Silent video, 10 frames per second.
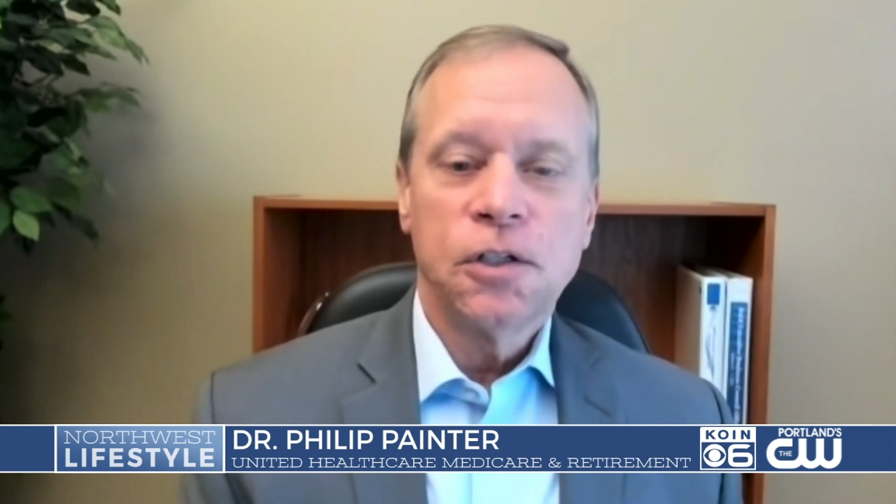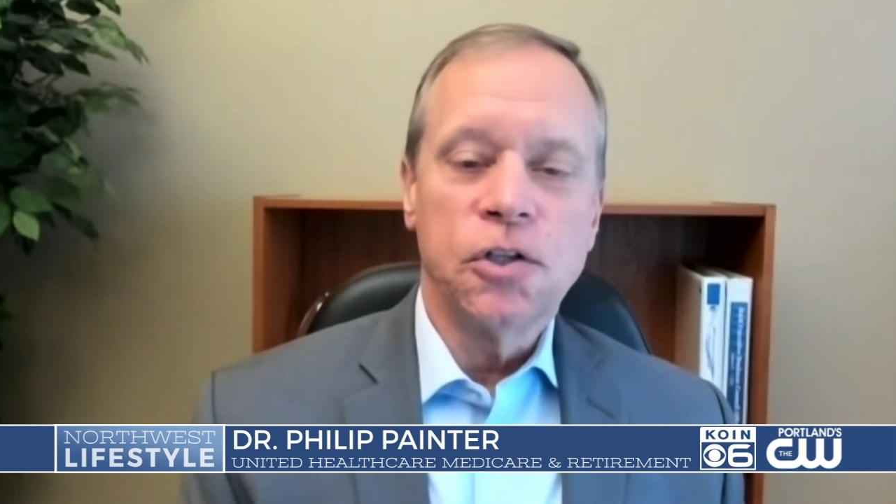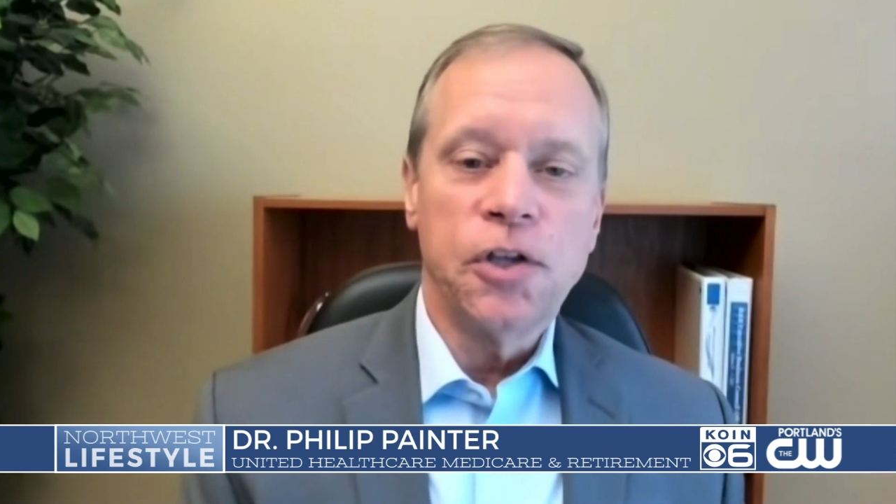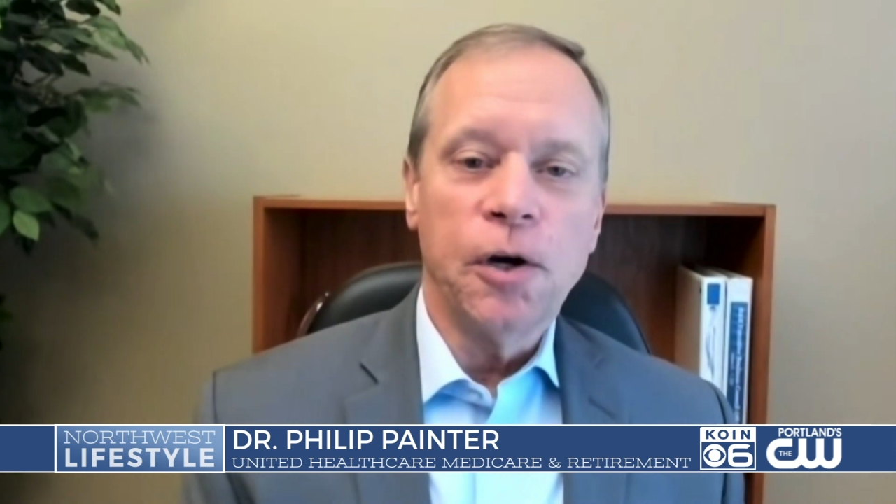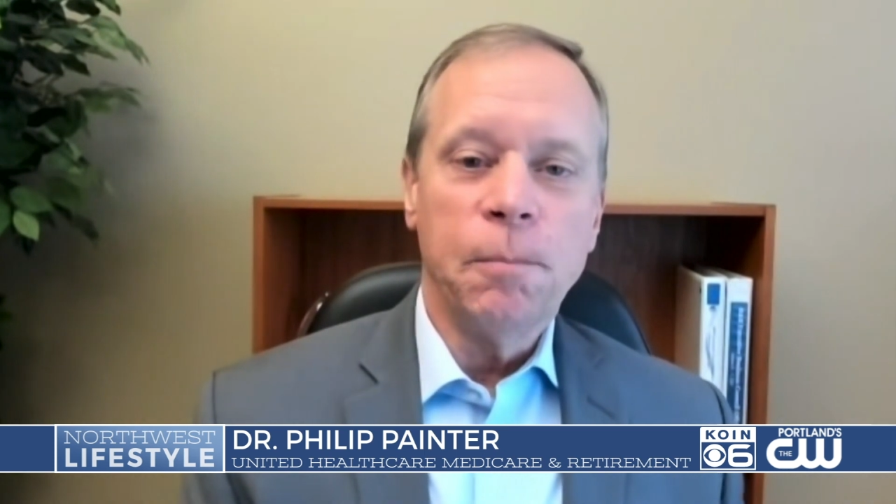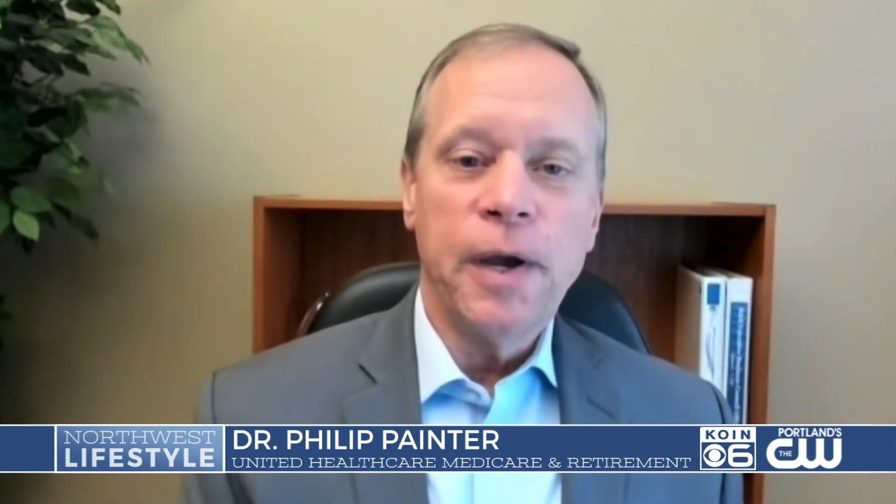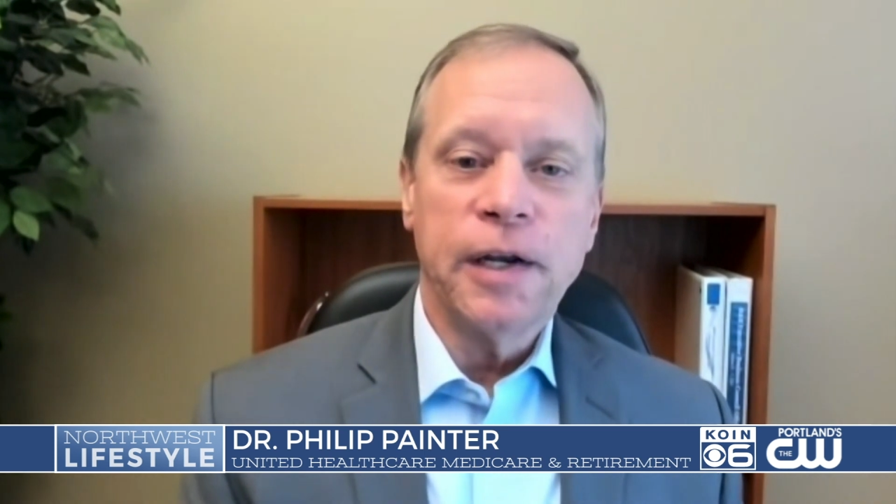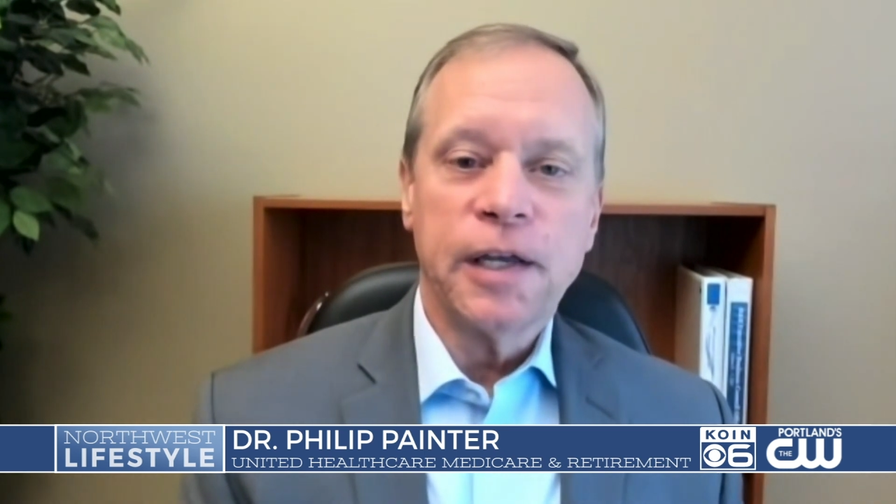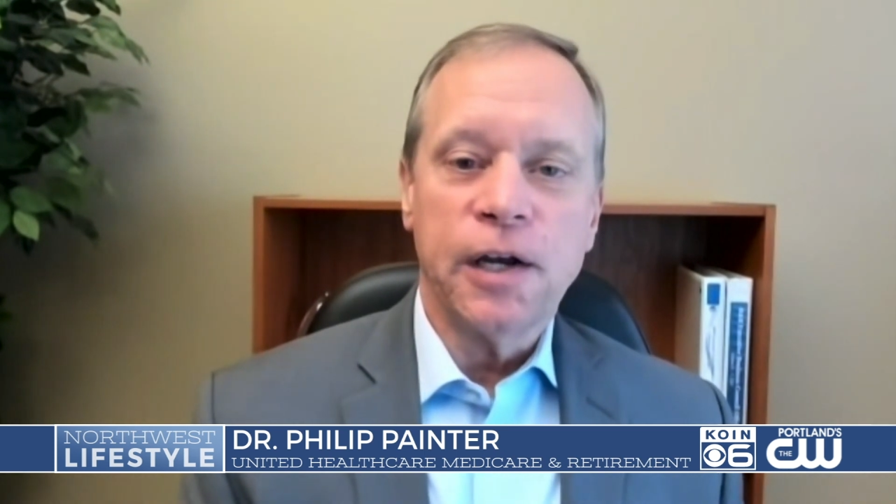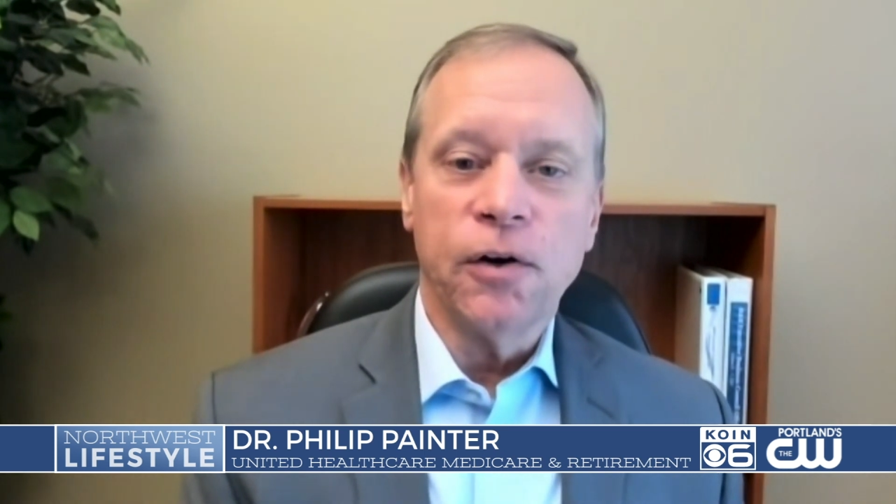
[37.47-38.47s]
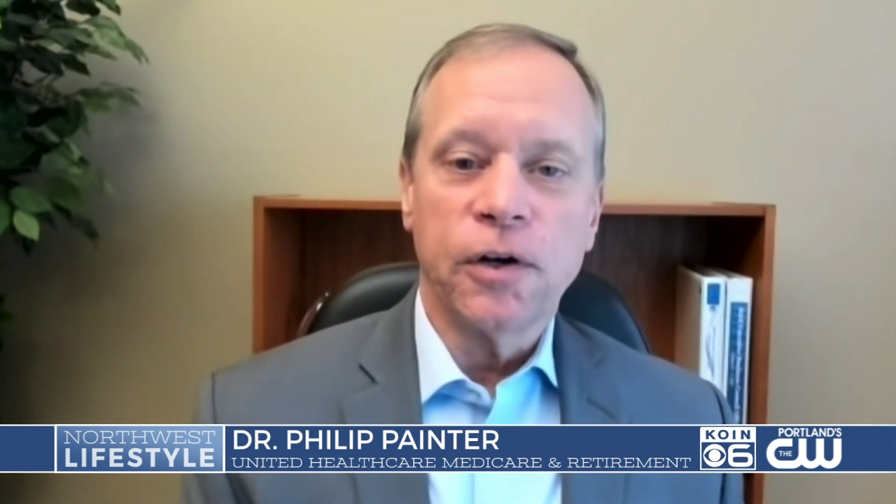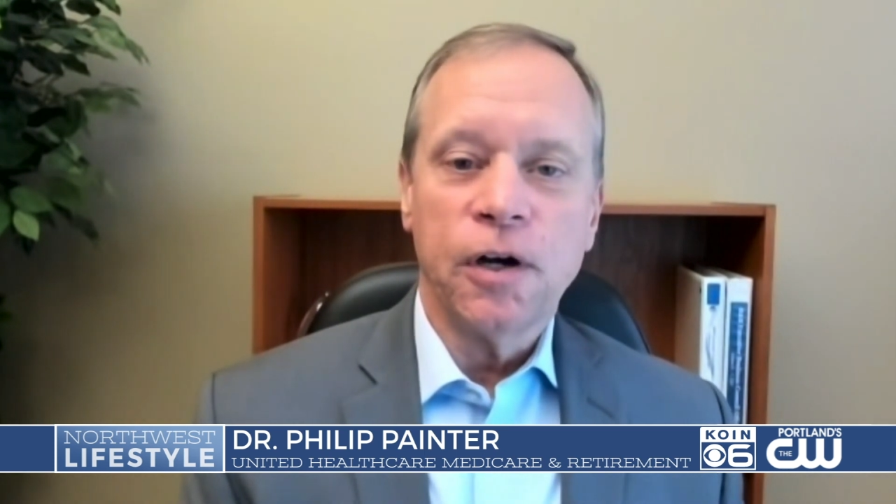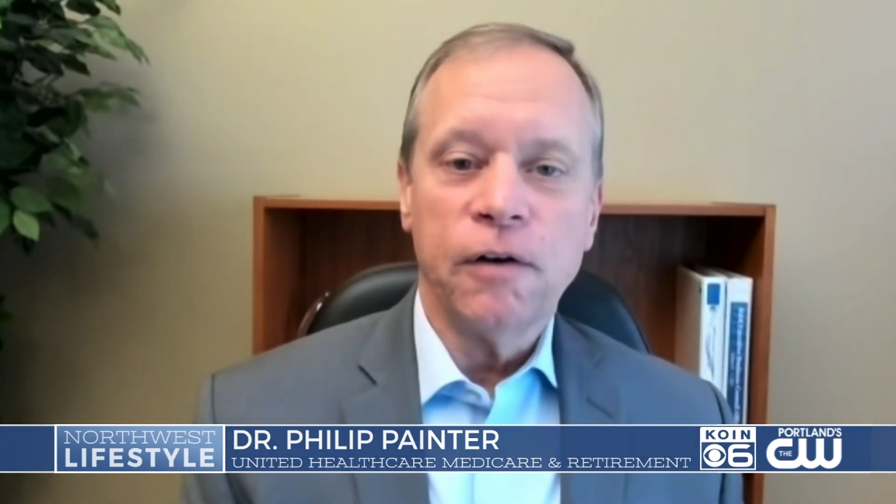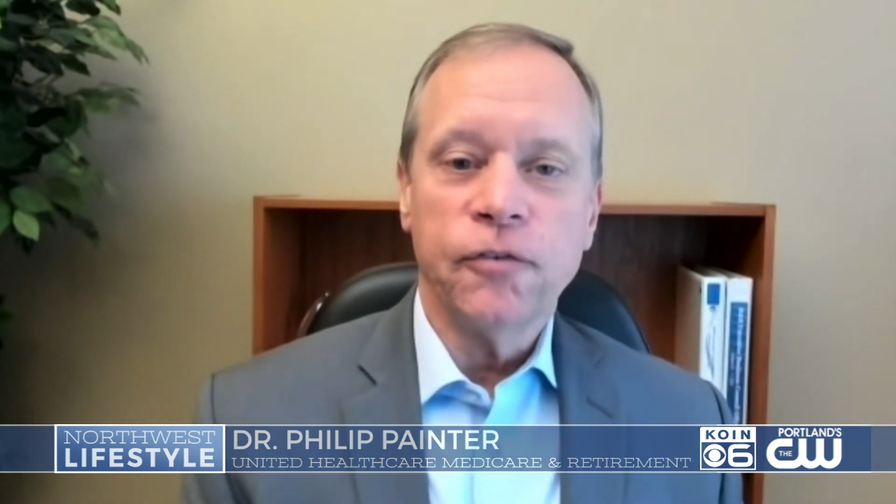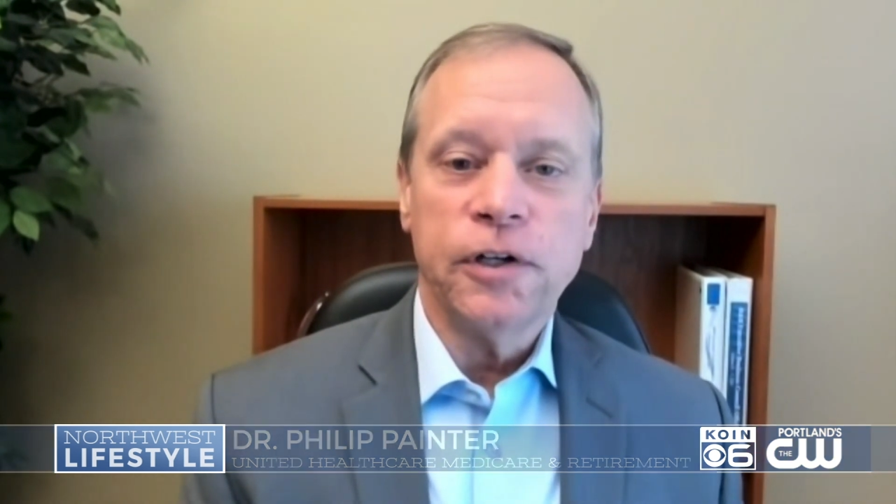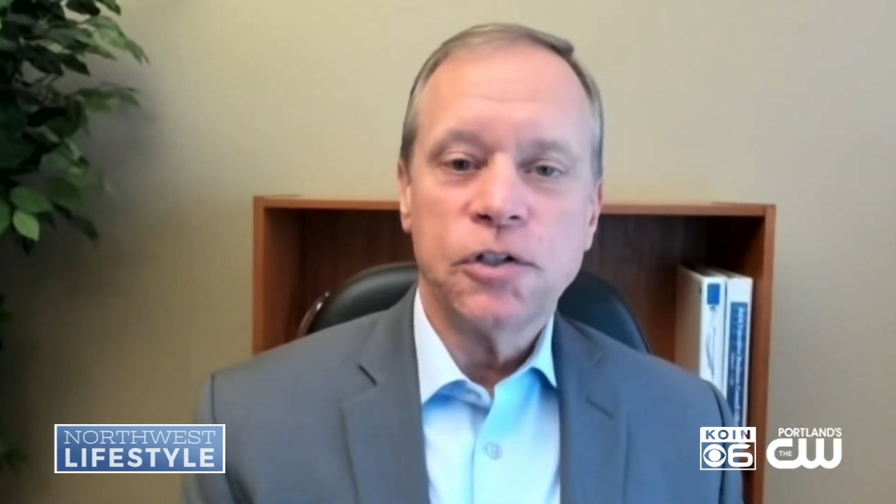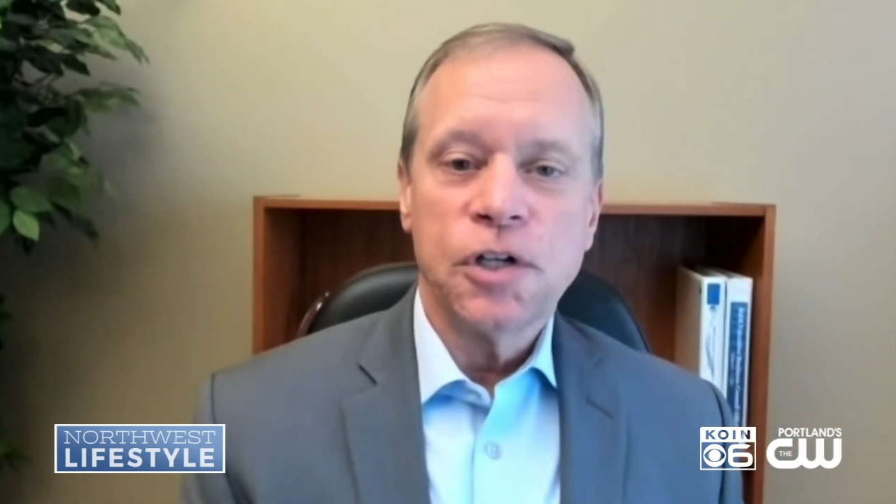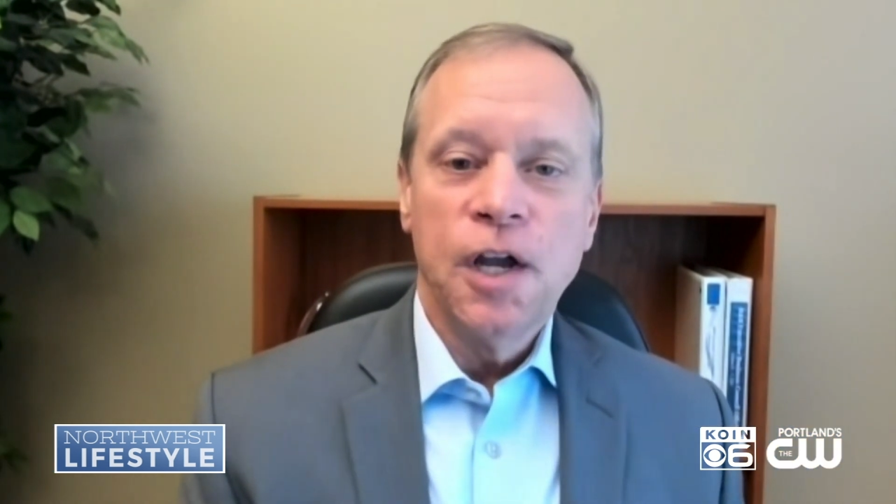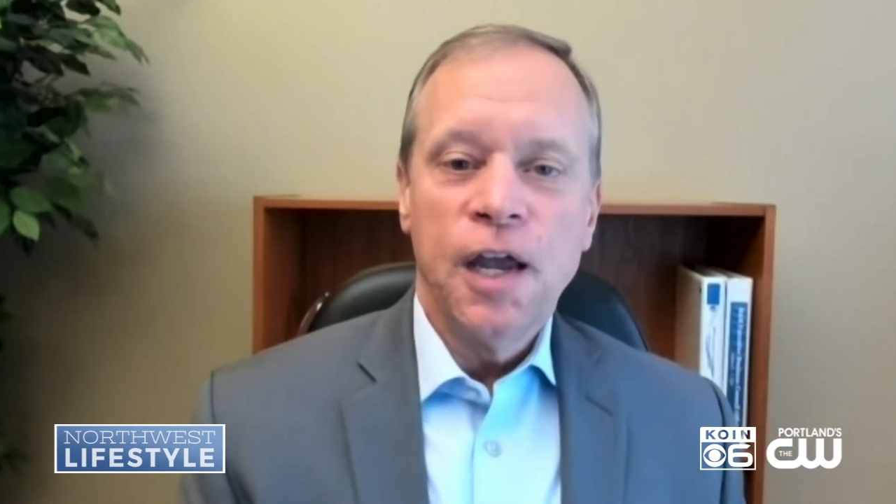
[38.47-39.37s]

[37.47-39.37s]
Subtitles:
to their Medicare coverage.